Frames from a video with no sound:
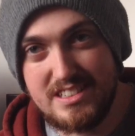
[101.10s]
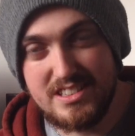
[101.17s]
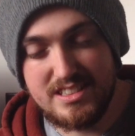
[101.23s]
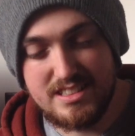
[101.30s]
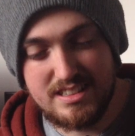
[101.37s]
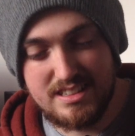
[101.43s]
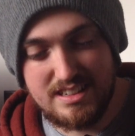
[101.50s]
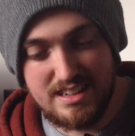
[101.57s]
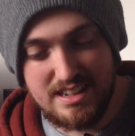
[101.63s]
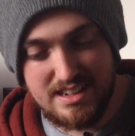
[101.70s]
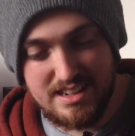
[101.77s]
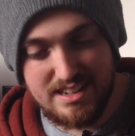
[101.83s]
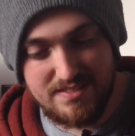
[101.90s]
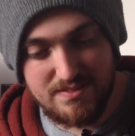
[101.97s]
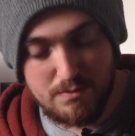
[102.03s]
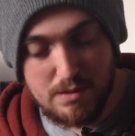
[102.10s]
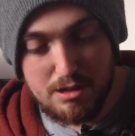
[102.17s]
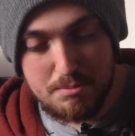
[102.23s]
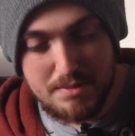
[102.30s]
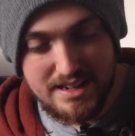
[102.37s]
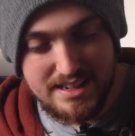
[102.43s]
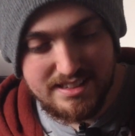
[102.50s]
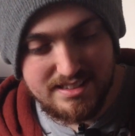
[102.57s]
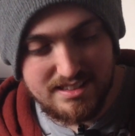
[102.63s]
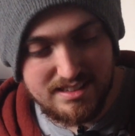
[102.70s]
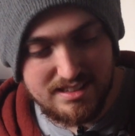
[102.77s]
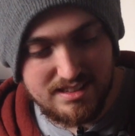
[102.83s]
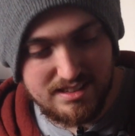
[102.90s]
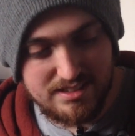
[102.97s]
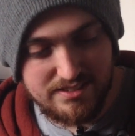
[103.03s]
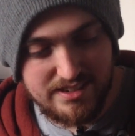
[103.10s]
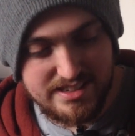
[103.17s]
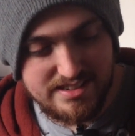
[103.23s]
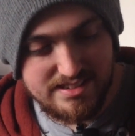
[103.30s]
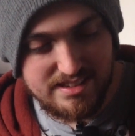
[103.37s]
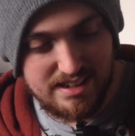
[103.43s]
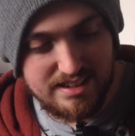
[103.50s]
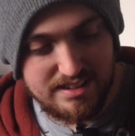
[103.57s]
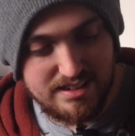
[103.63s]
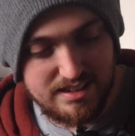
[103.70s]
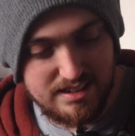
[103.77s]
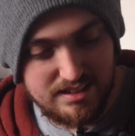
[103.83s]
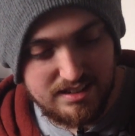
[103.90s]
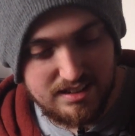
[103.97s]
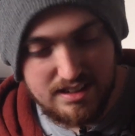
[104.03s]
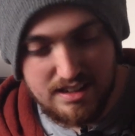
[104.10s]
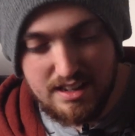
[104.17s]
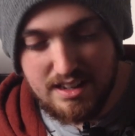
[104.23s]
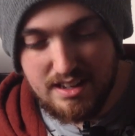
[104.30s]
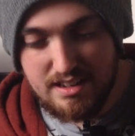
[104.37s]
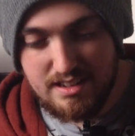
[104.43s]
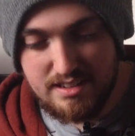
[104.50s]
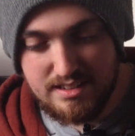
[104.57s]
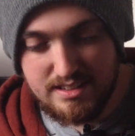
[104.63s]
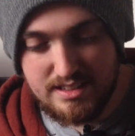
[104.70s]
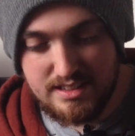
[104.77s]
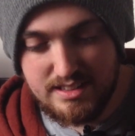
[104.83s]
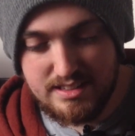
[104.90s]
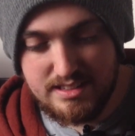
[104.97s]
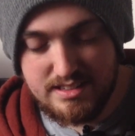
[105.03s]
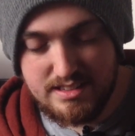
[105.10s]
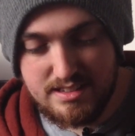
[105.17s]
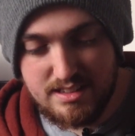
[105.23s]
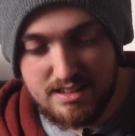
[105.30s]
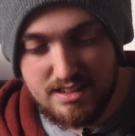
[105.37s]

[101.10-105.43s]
good, well made, great design, and